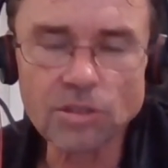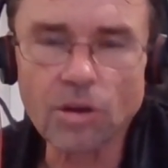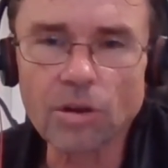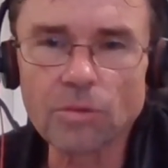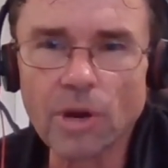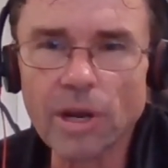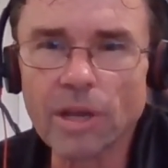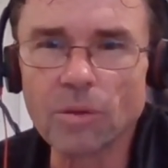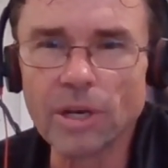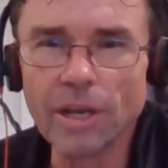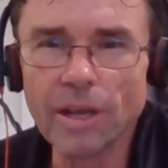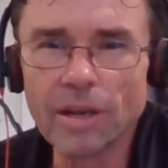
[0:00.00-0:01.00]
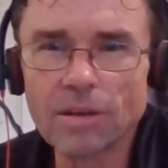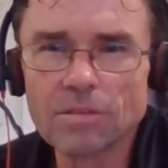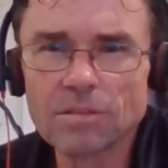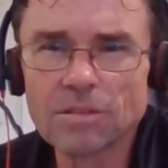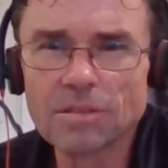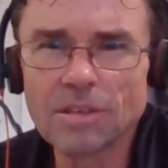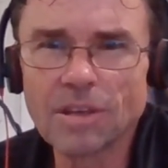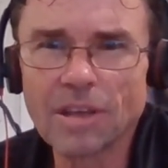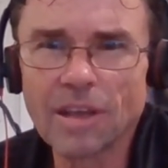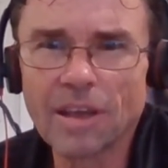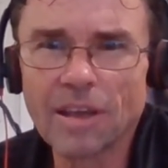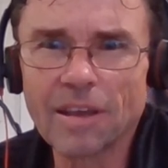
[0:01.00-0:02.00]
I started running one day.
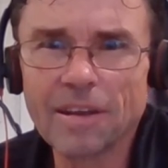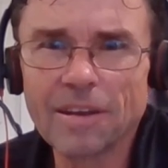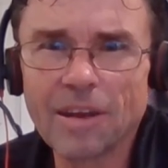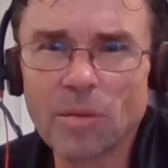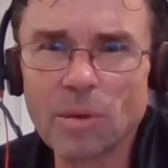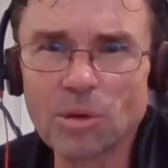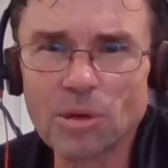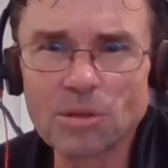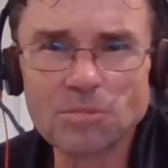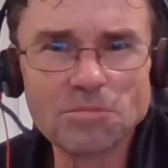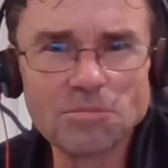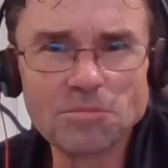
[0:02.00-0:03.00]
And I remember